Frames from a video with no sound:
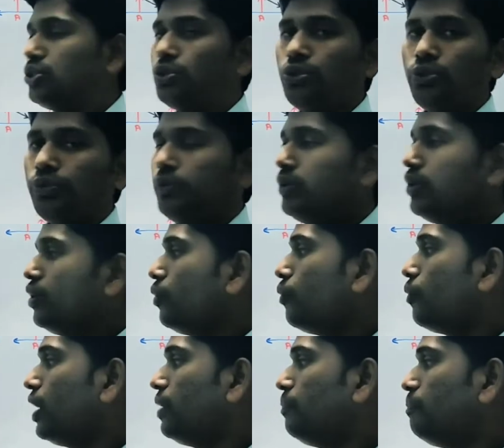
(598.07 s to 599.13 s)
two
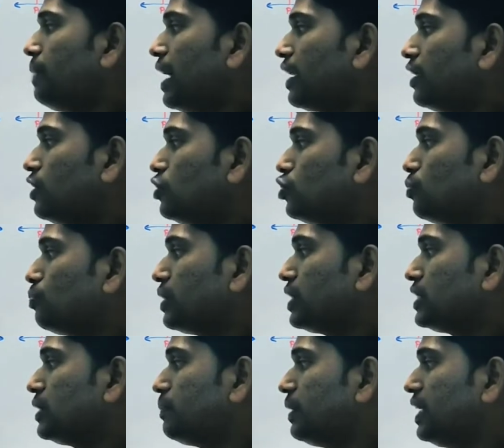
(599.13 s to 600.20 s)
one parallel to
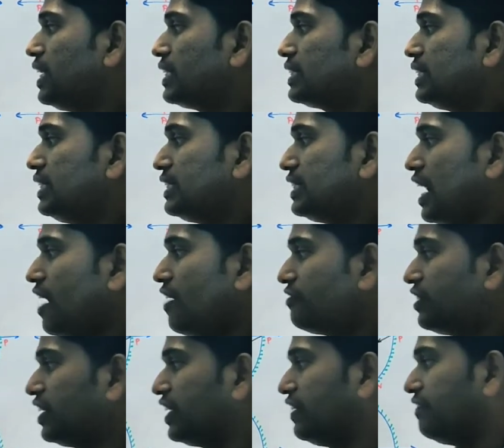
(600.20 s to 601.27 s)
principal axis
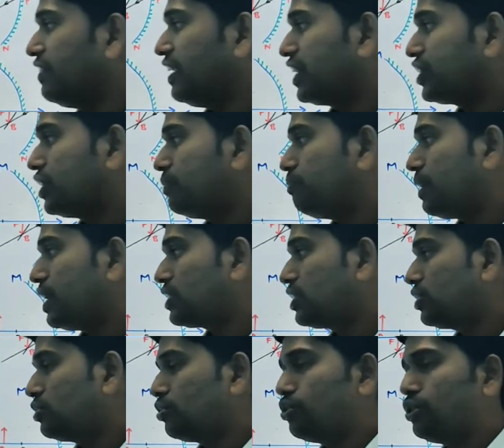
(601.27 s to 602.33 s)
after reflection passing
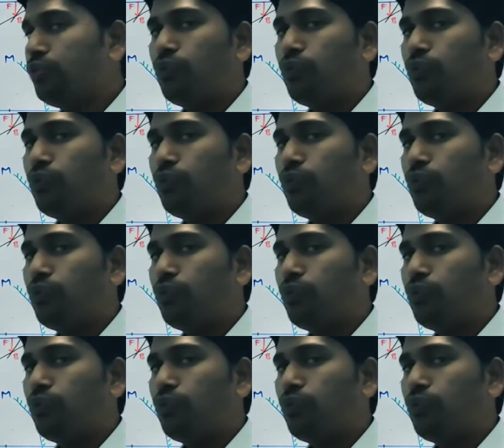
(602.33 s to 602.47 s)
through the